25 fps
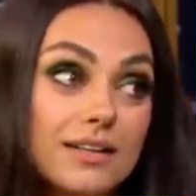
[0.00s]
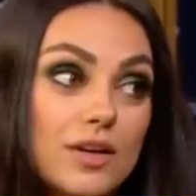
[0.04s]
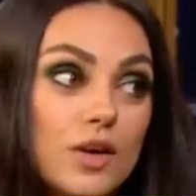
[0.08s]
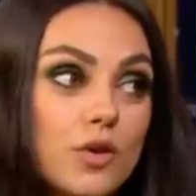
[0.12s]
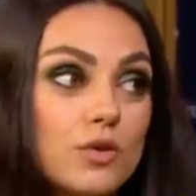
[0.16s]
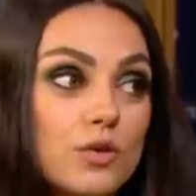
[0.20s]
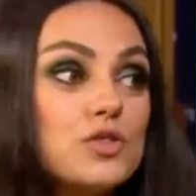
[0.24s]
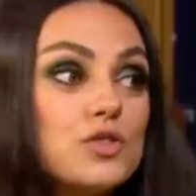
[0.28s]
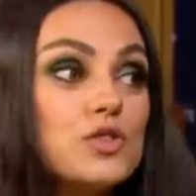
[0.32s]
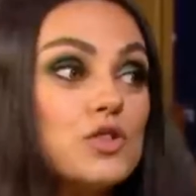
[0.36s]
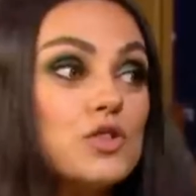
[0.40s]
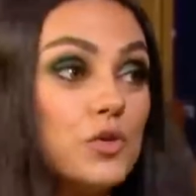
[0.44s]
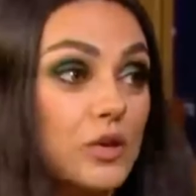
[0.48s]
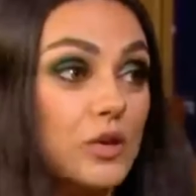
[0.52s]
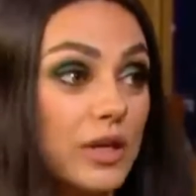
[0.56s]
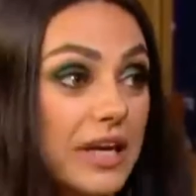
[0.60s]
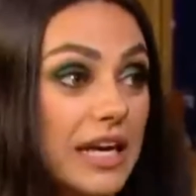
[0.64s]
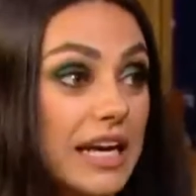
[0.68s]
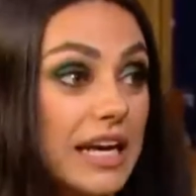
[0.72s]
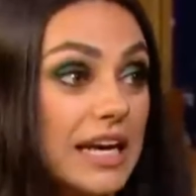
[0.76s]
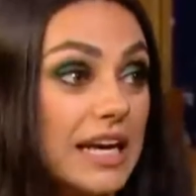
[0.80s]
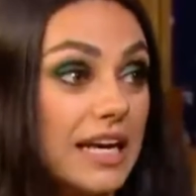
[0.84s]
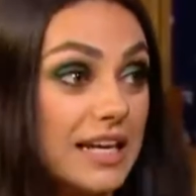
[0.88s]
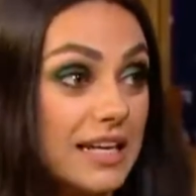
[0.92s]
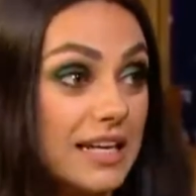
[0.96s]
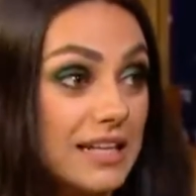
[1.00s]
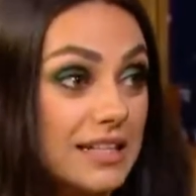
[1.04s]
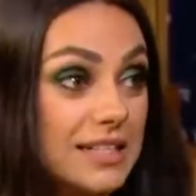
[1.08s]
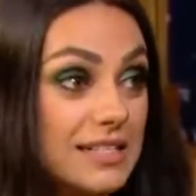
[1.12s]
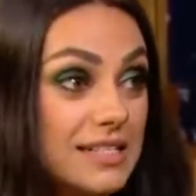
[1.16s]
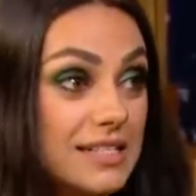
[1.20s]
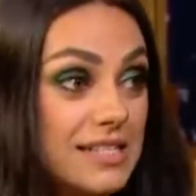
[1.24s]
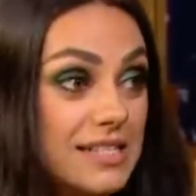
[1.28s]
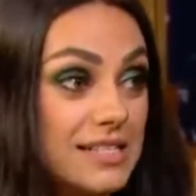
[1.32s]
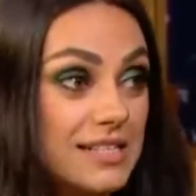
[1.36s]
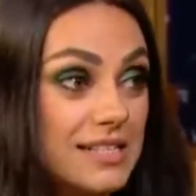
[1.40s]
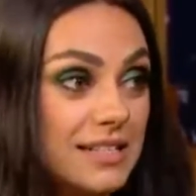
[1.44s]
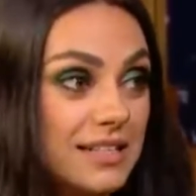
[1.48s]
when she was only
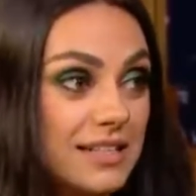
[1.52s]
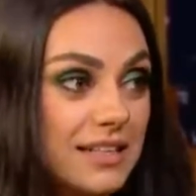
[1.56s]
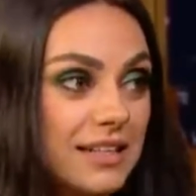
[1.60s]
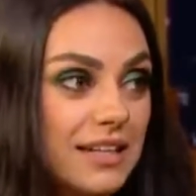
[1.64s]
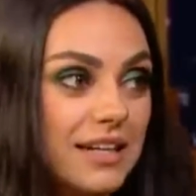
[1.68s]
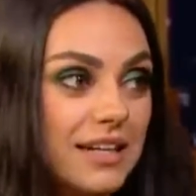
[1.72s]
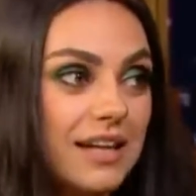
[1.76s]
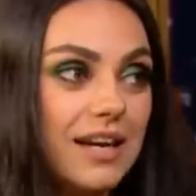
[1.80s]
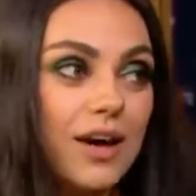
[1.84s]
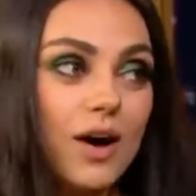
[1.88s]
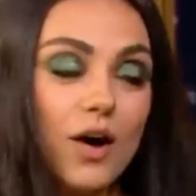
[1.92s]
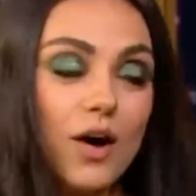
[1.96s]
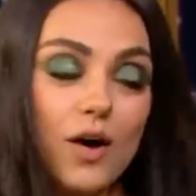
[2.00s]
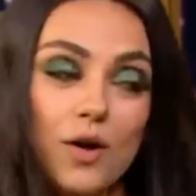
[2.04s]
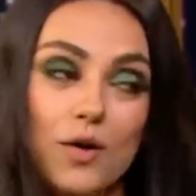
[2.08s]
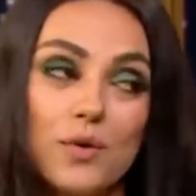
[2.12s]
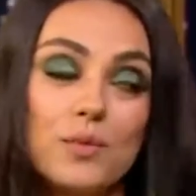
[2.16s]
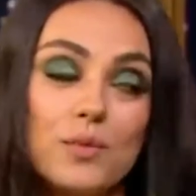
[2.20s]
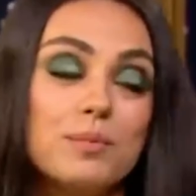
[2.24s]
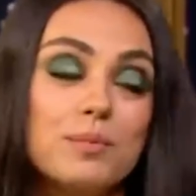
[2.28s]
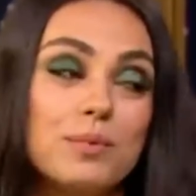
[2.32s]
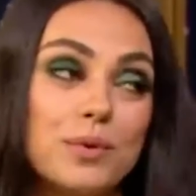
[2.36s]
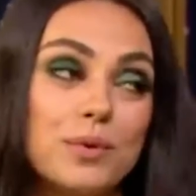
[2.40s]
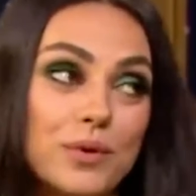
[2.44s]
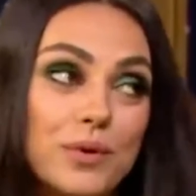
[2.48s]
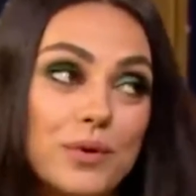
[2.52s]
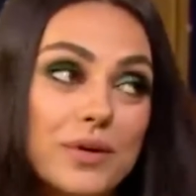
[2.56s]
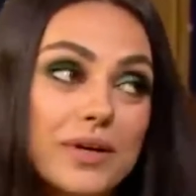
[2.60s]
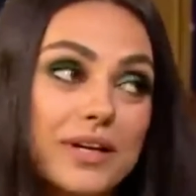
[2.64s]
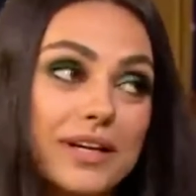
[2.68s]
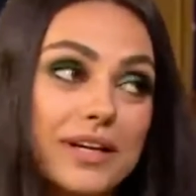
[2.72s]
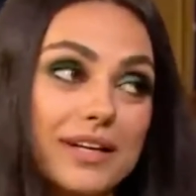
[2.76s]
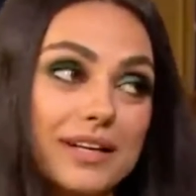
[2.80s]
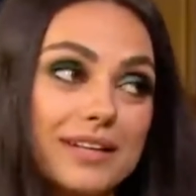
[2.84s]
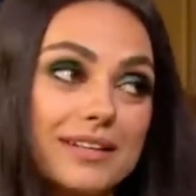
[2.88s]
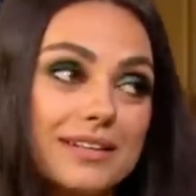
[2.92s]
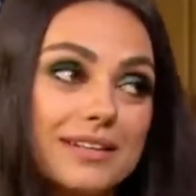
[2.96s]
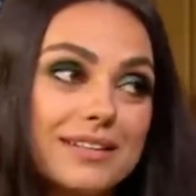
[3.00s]
14 years after she acted
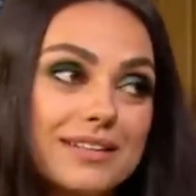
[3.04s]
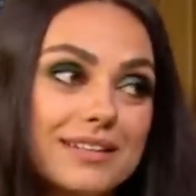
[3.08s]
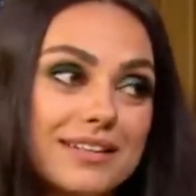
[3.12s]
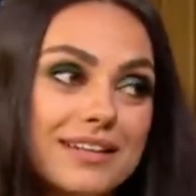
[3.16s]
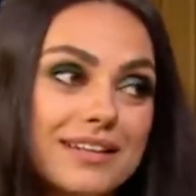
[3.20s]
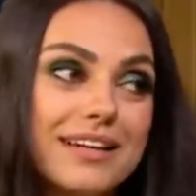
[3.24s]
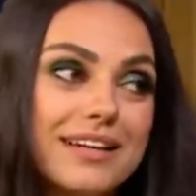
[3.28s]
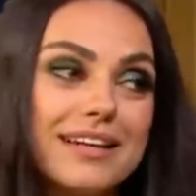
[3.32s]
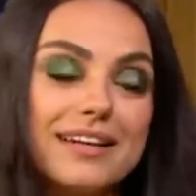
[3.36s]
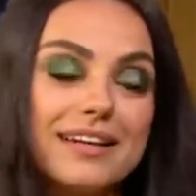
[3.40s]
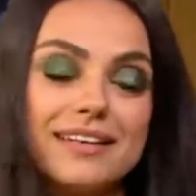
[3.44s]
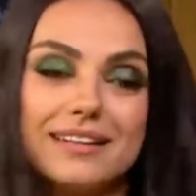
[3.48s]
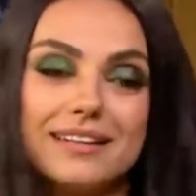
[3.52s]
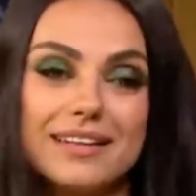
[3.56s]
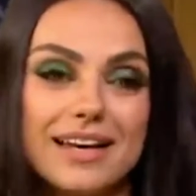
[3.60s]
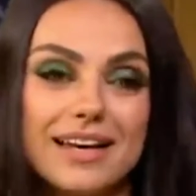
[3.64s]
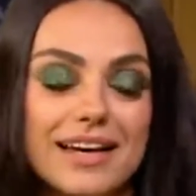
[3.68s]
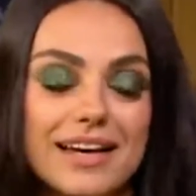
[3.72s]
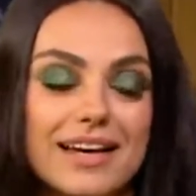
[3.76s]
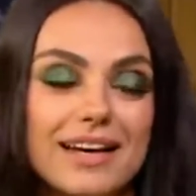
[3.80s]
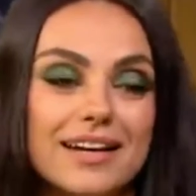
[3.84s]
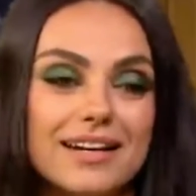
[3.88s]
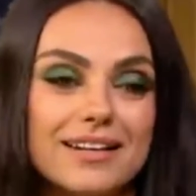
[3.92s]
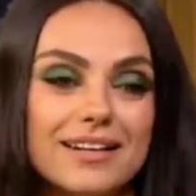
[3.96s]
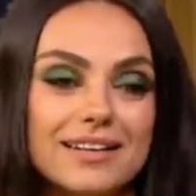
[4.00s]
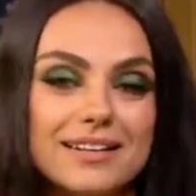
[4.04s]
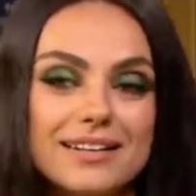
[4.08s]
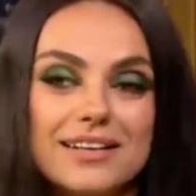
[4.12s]
as Meg on Family Guy.